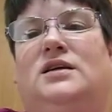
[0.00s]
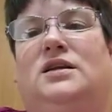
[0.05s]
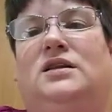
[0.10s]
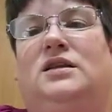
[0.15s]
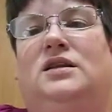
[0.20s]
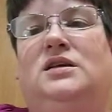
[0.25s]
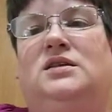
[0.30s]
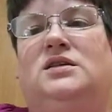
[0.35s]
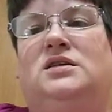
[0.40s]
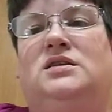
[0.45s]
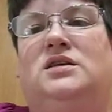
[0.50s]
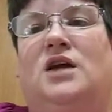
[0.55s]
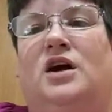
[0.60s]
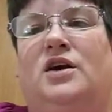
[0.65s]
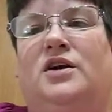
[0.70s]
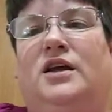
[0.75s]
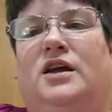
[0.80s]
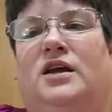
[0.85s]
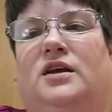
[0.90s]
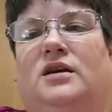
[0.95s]
get these
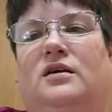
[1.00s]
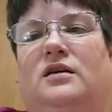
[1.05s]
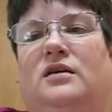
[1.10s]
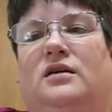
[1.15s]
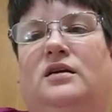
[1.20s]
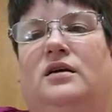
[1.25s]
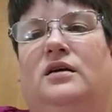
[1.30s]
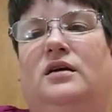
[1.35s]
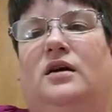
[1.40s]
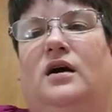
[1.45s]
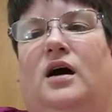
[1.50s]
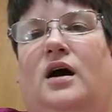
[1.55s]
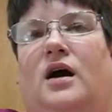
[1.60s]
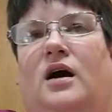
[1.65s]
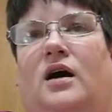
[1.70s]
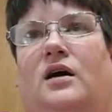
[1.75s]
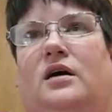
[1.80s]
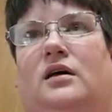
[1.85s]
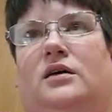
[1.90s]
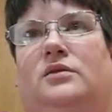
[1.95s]
started
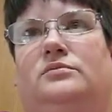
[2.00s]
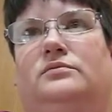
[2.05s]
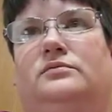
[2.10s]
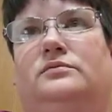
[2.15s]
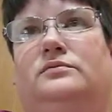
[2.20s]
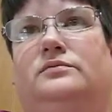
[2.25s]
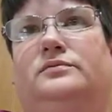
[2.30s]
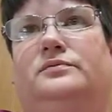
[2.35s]
um,